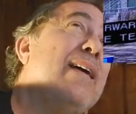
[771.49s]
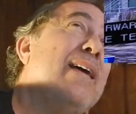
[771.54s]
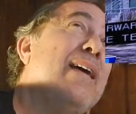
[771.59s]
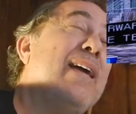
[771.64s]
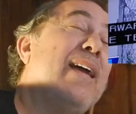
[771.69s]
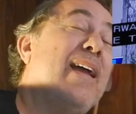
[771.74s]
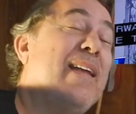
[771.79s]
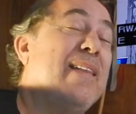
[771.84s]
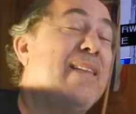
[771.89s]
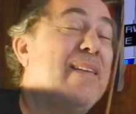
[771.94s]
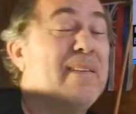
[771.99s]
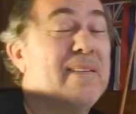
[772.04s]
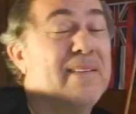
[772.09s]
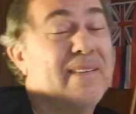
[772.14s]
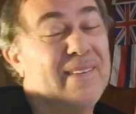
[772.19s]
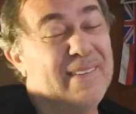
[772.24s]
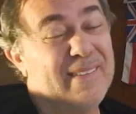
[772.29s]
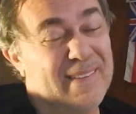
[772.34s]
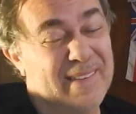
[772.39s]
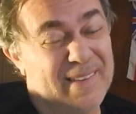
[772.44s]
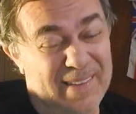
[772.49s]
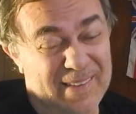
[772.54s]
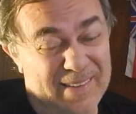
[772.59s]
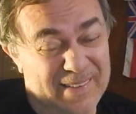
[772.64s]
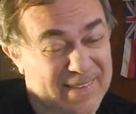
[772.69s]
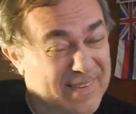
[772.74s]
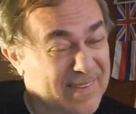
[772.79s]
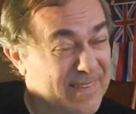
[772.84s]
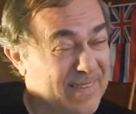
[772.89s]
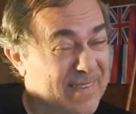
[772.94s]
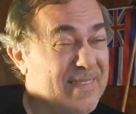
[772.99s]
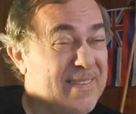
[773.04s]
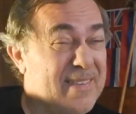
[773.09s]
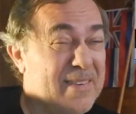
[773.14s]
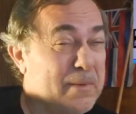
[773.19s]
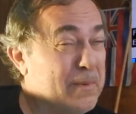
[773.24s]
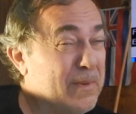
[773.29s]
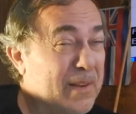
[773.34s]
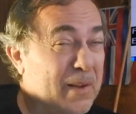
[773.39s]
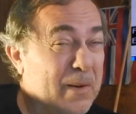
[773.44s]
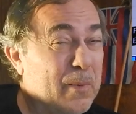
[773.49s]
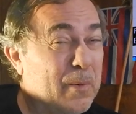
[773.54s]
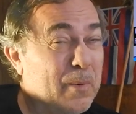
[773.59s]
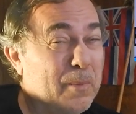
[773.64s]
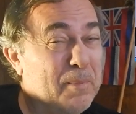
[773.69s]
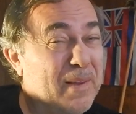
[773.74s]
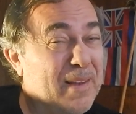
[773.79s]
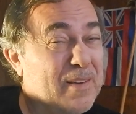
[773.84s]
and it's a really cool beach,